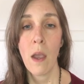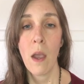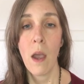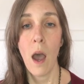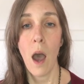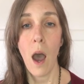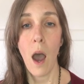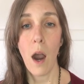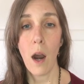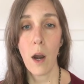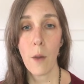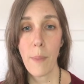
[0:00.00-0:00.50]

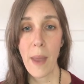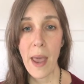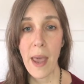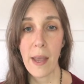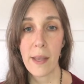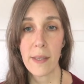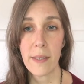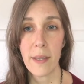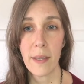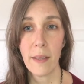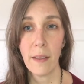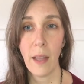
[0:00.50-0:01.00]
Our
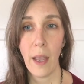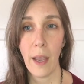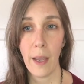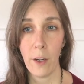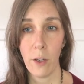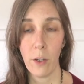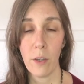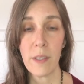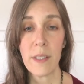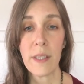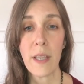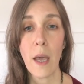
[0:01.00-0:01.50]
pads and
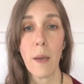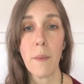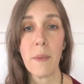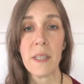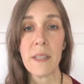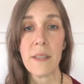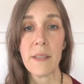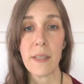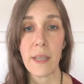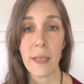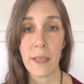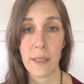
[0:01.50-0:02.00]
liners come
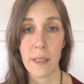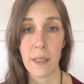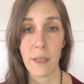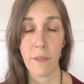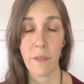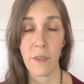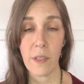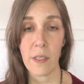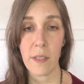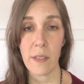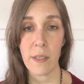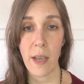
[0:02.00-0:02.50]
in 6
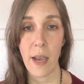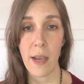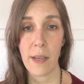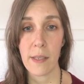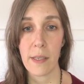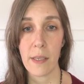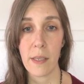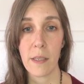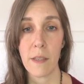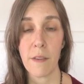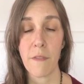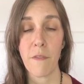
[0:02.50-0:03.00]
different
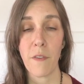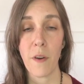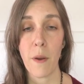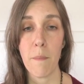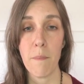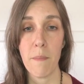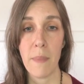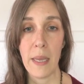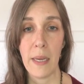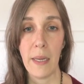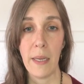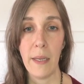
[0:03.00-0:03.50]
sizes
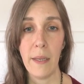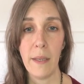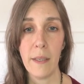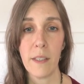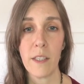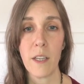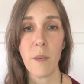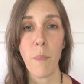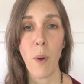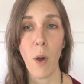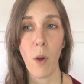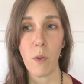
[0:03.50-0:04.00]
from mini
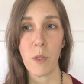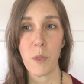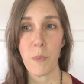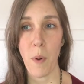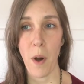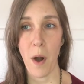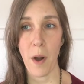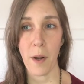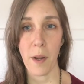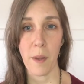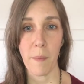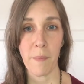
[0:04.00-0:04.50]
to
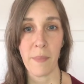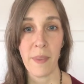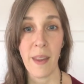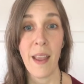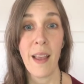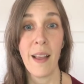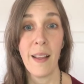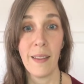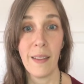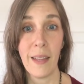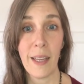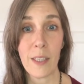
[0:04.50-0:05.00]
postpartum.
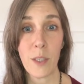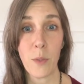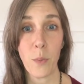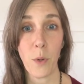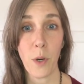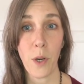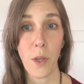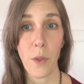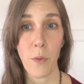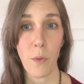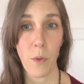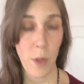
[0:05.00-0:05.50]
Let's
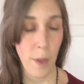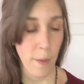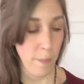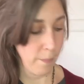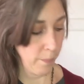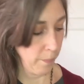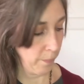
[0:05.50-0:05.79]
work through them.